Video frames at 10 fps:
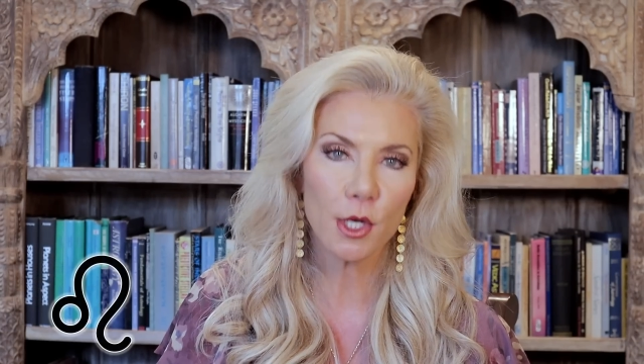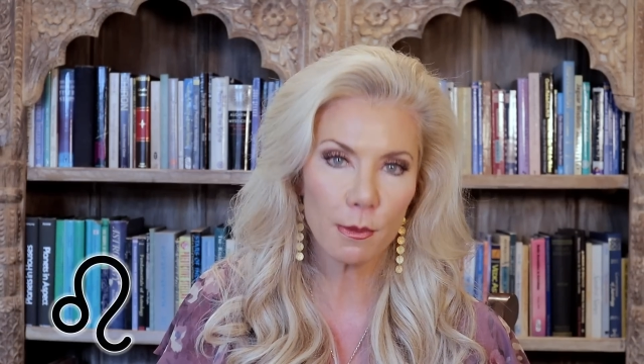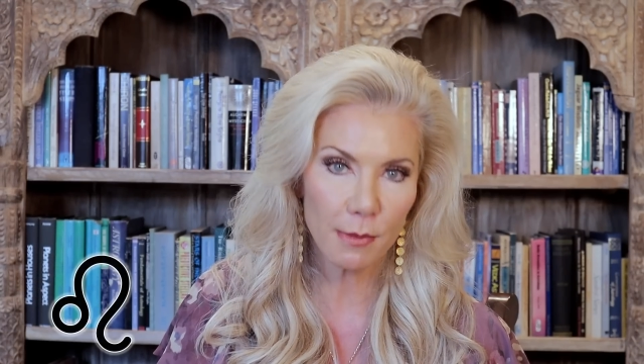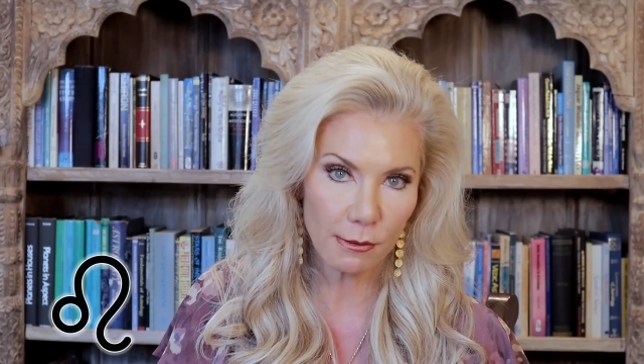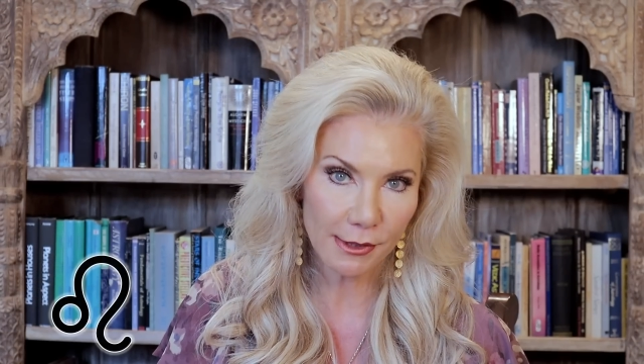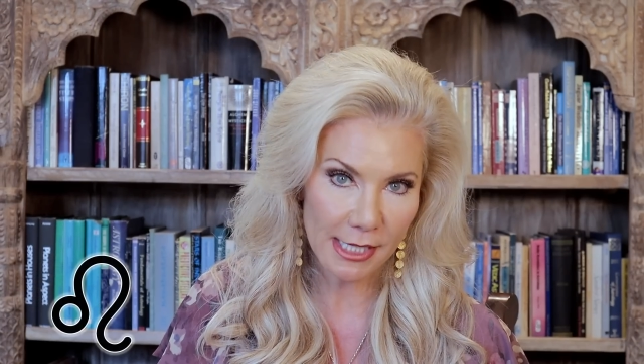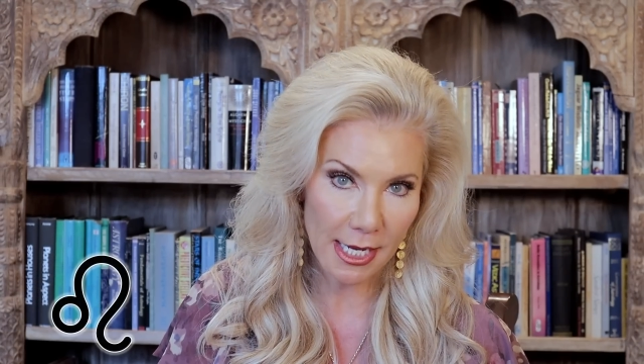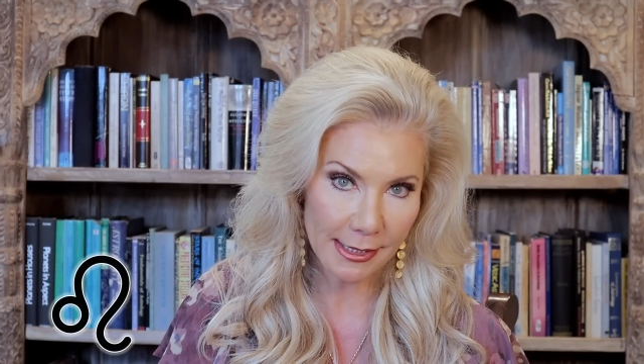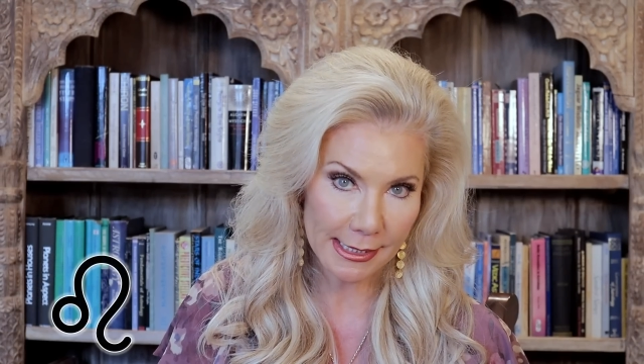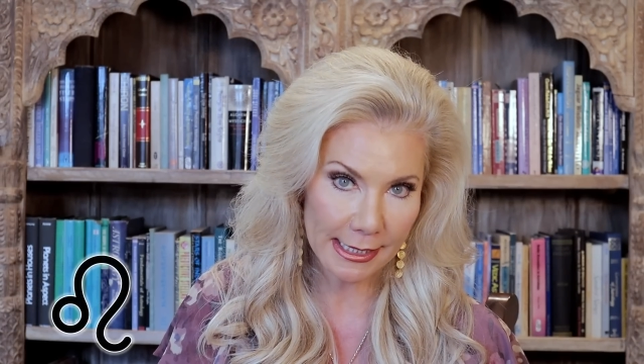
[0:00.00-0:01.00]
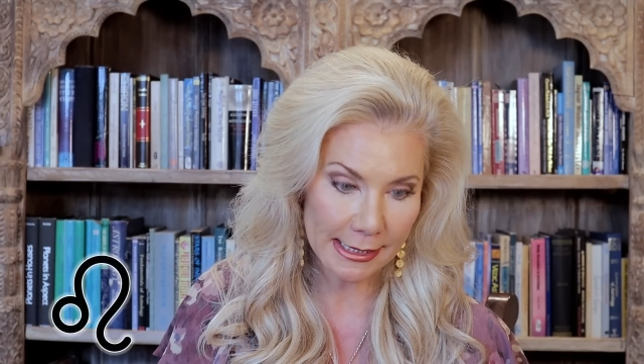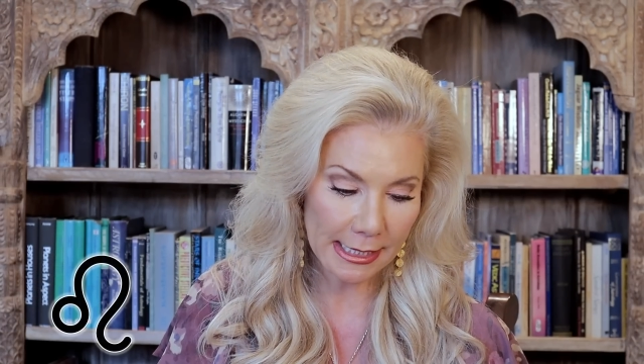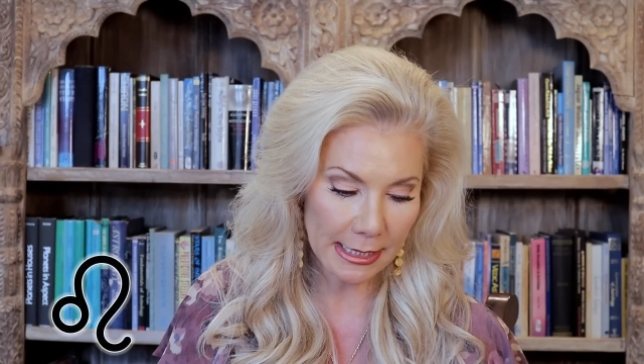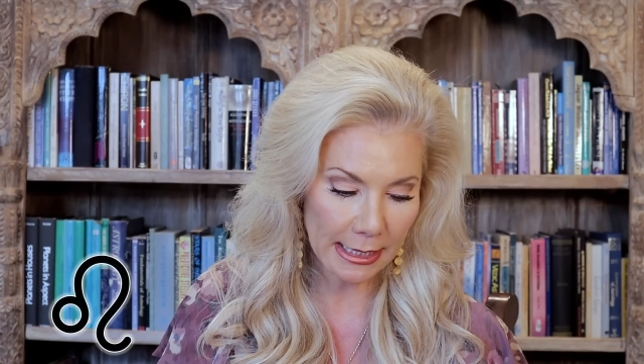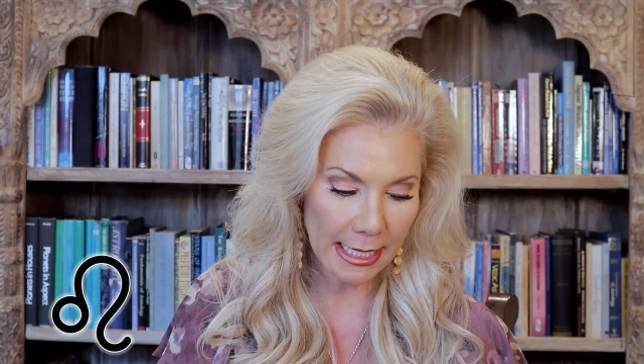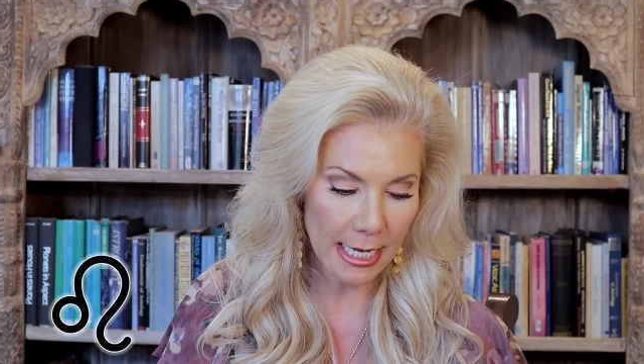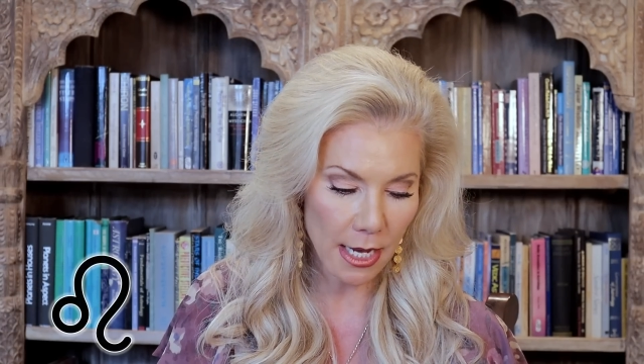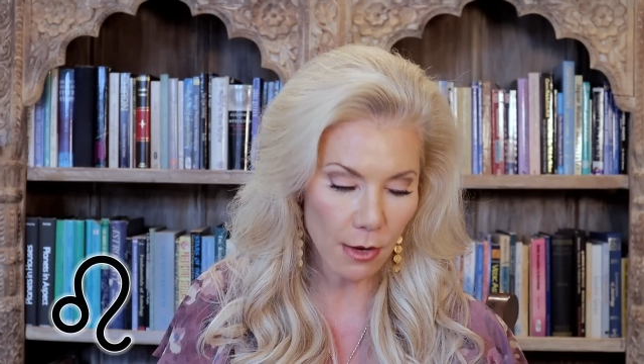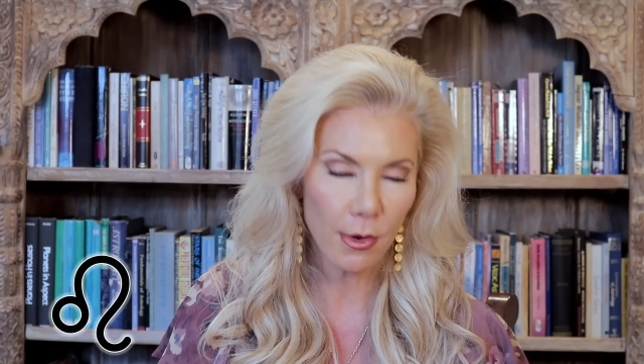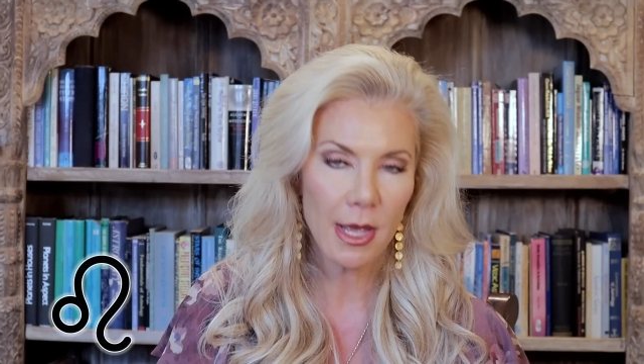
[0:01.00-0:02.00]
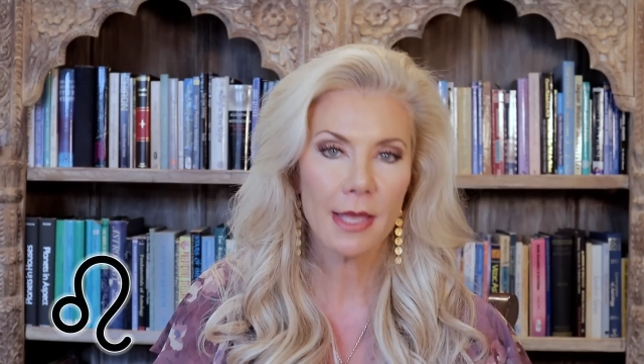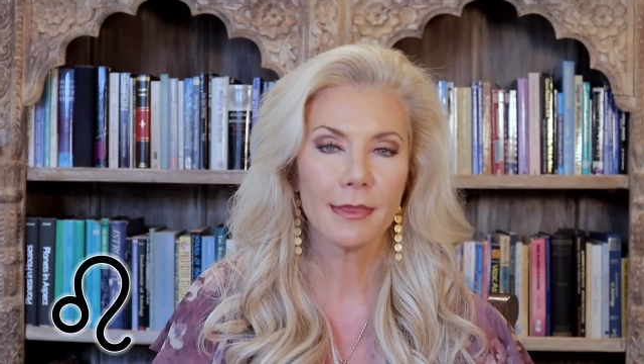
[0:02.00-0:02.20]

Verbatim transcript: your moon sign sits in Leo,